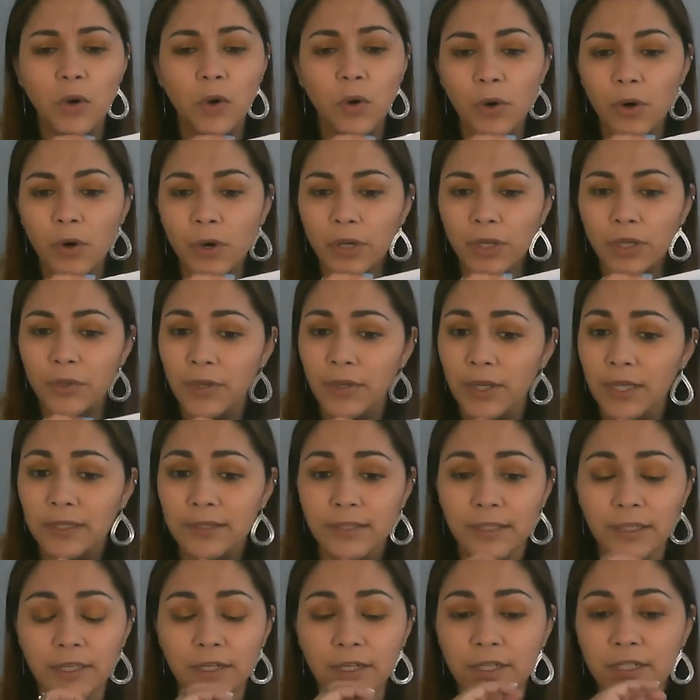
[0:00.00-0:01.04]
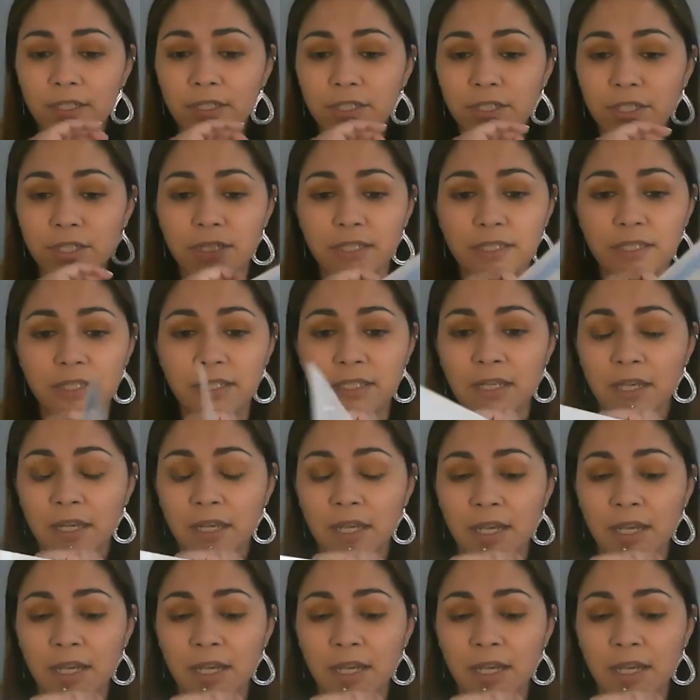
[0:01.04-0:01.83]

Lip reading: or you can literally just,